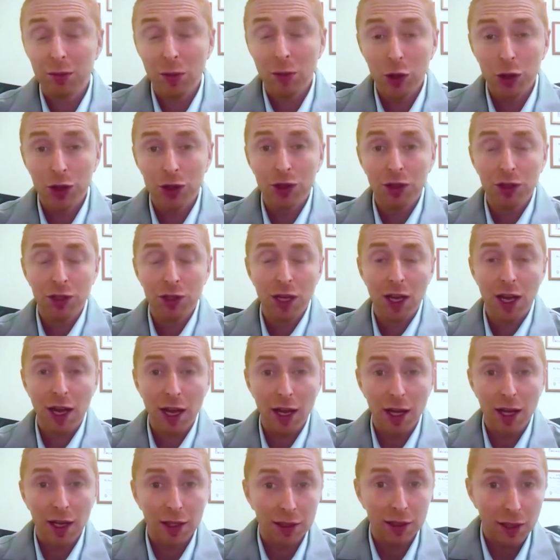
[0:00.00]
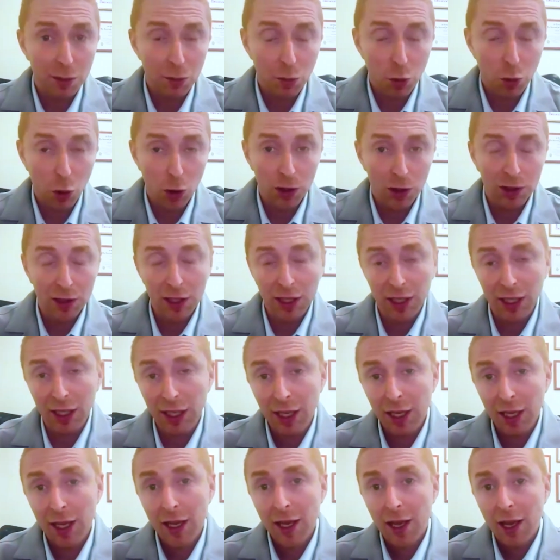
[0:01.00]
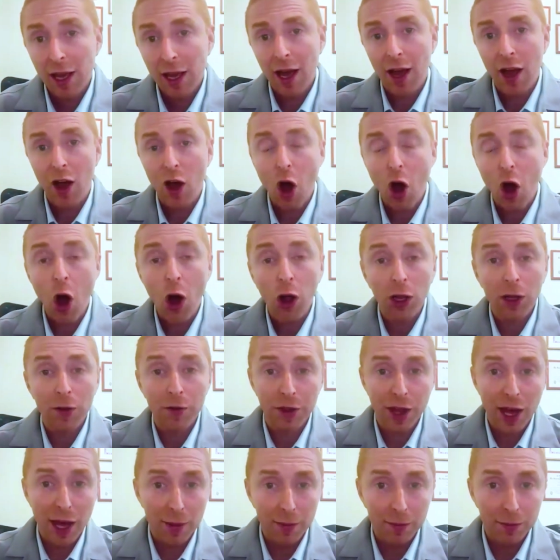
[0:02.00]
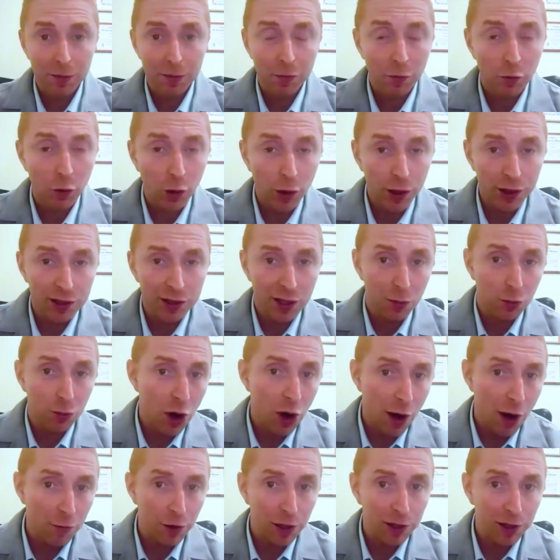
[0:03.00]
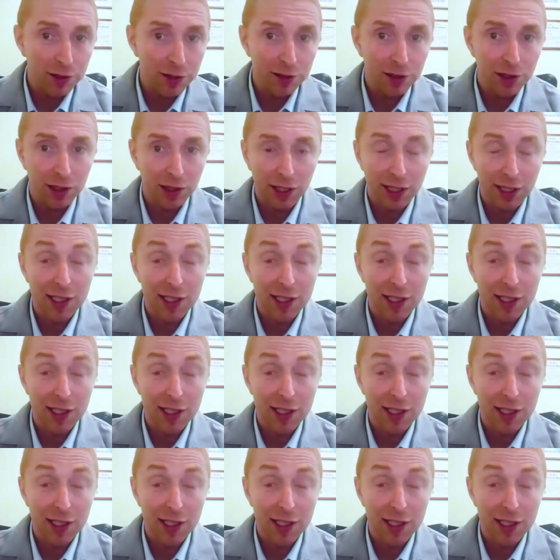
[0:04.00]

most importantly, all of them voiced a preference to